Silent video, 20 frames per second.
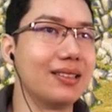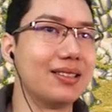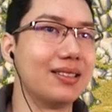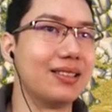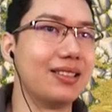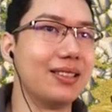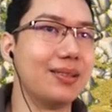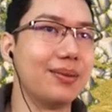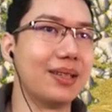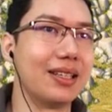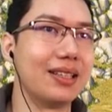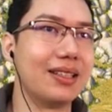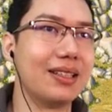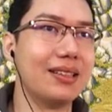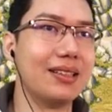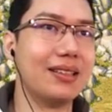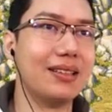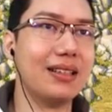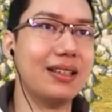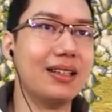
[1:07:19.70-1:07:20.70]
Doesn't seem like
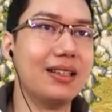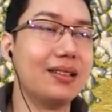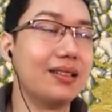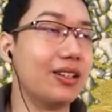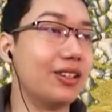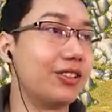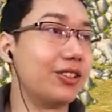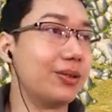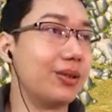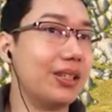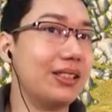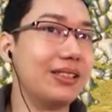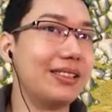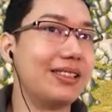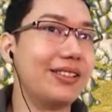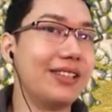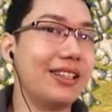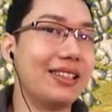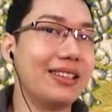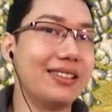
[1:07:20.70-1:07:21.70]
it. Not sure what
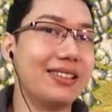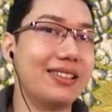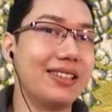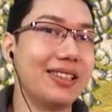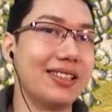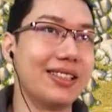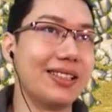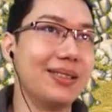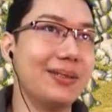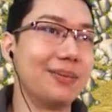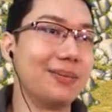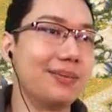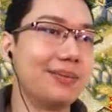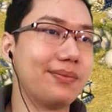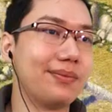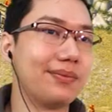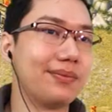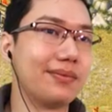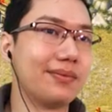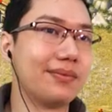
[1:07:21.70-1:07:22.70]
he's doing in the city.
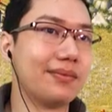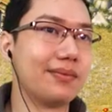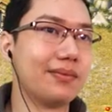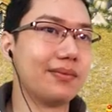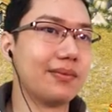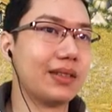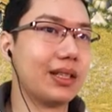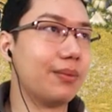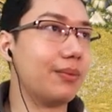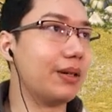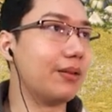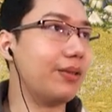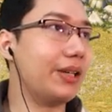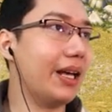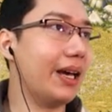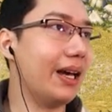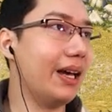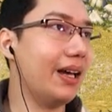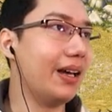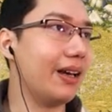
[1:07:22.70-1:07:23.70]
But we
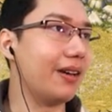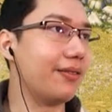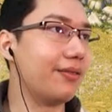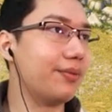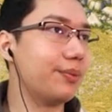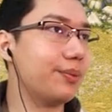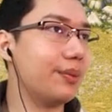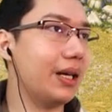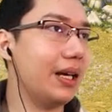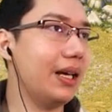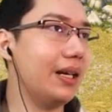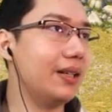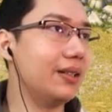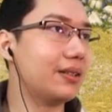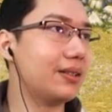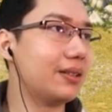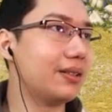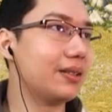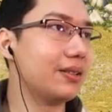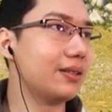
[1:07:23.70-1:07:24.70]
have
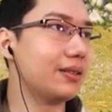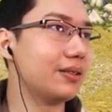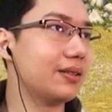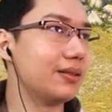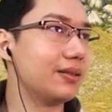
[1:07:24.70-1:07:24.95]
eight